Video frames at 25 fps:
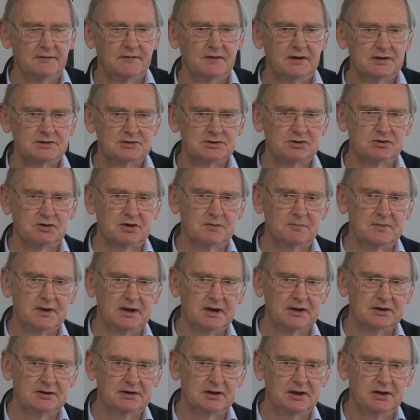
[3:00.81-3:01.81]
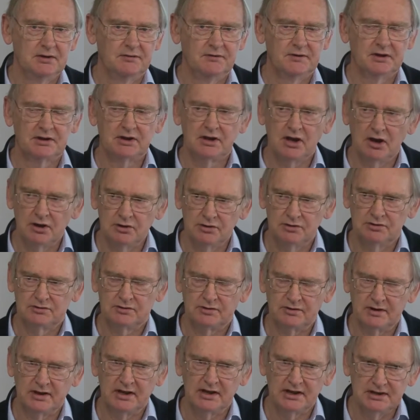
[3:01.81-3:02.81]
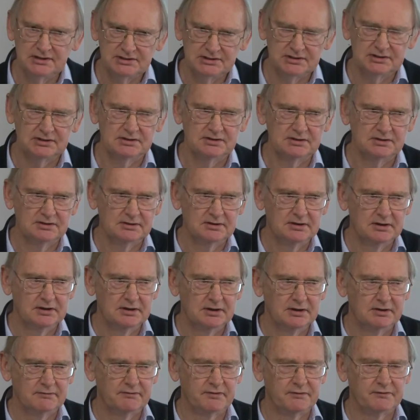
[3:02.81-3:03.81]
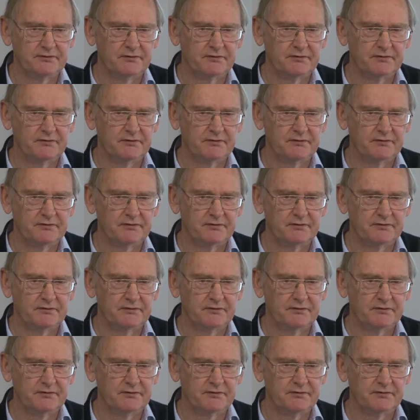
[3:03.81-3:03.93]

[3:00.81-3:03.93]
They talk about the co-creation of a